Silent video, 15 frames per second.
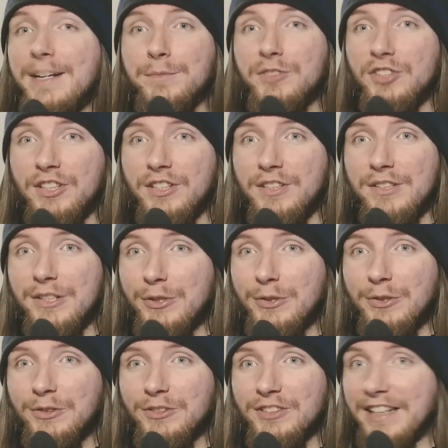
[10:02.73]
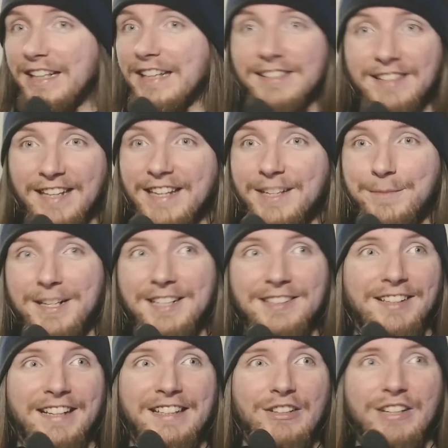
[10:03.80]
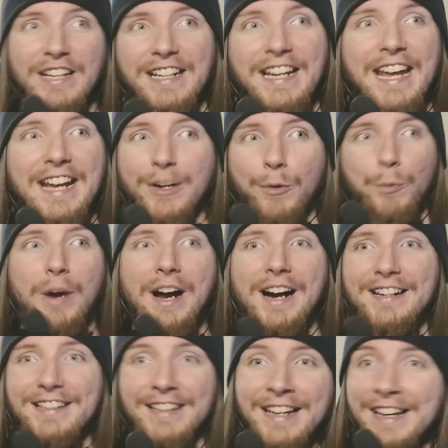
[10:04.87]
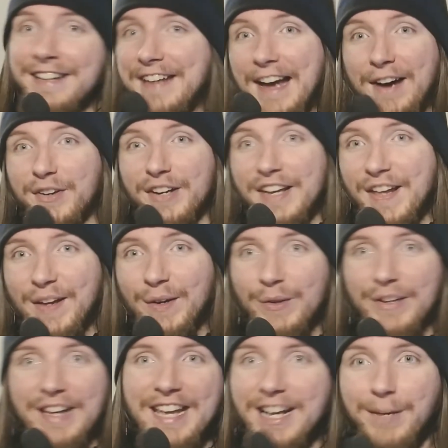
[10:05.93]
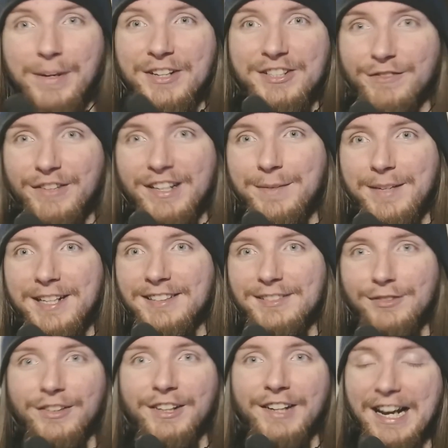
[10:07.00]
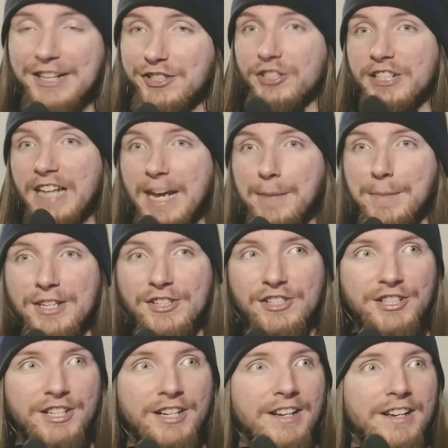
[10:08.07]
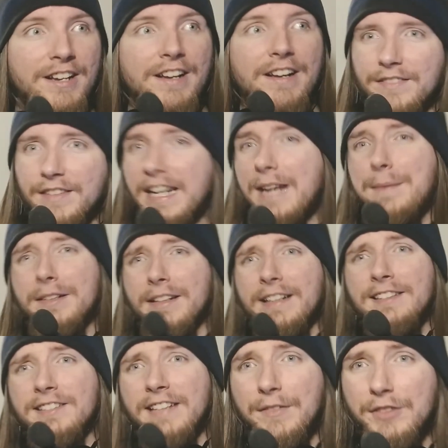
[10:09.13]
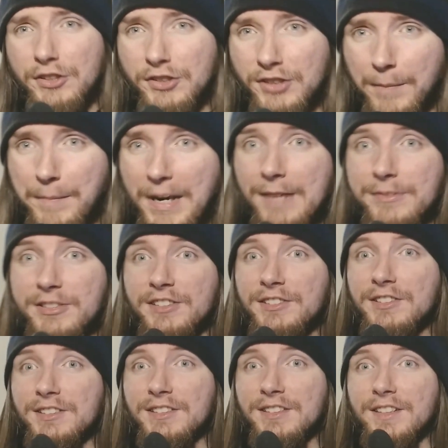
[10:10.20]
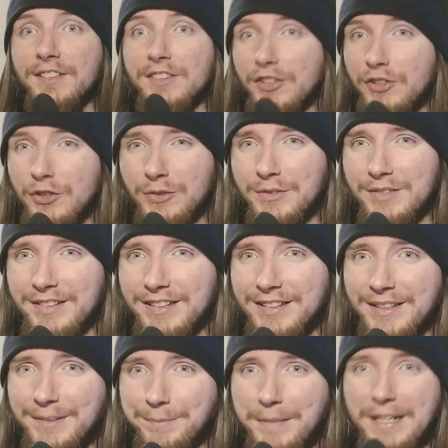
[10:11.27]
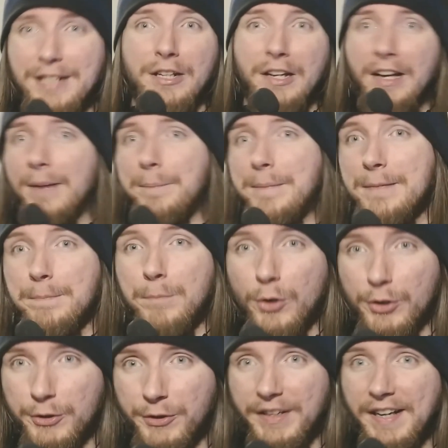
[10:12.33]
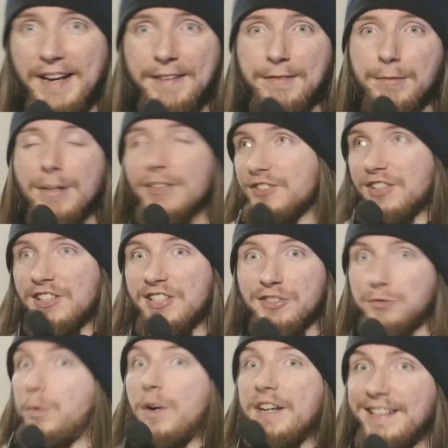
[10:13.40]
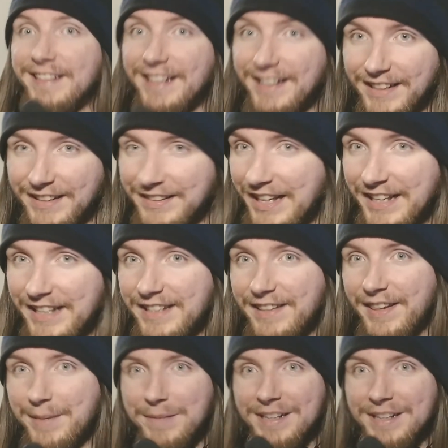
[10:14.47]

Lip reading: to use against enemies. Like, you can kick a rock down a hill to hit a bunch of enemies for extra damage. The game at least gives you some options to be a bit more creative opposed to just running in and hitting them.